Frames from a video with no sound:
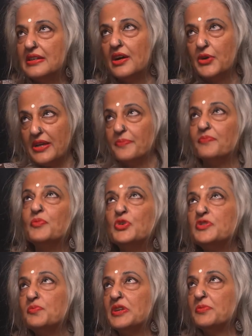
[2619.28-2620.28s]
Okay.
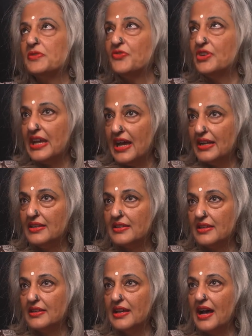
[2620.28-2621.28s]
Most people forget
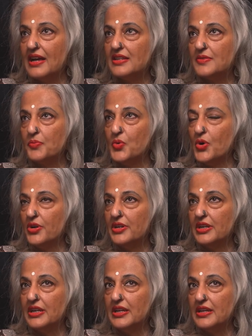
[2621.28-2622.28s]
that
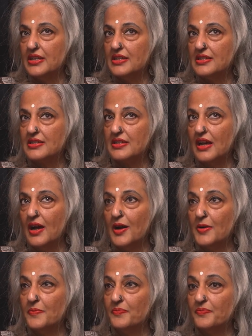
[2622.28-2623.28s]
porn is
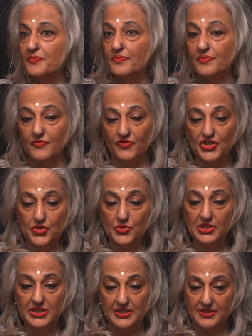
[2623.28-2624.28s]
visual.
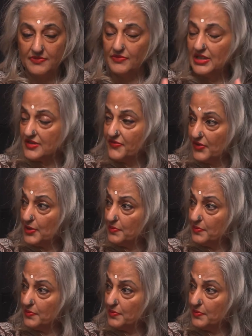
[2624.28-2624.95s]
It's a film.